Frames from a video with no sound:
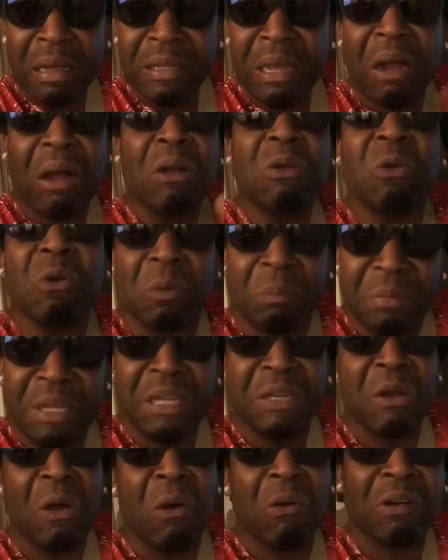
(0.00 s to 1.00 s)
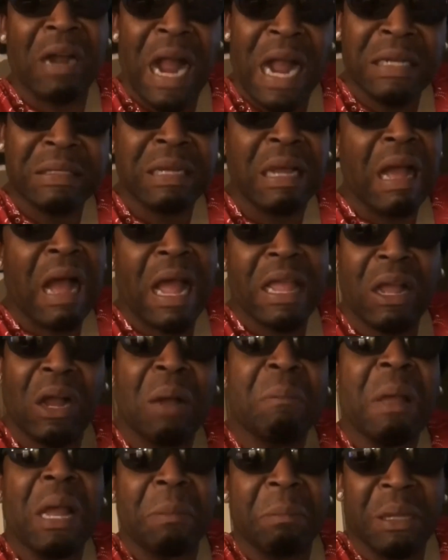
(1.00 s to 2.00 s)
You're going to look me now, right? And you're
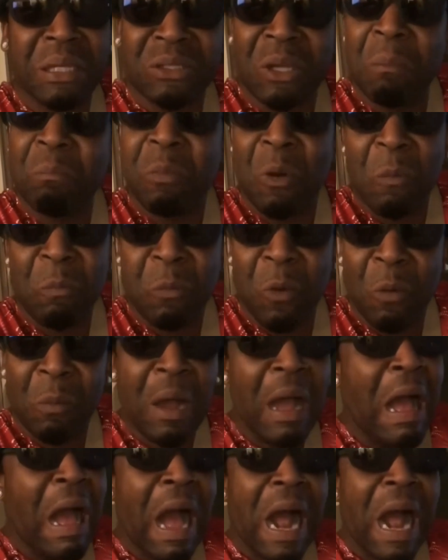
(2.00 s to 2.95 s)
going to beg me some pum pum.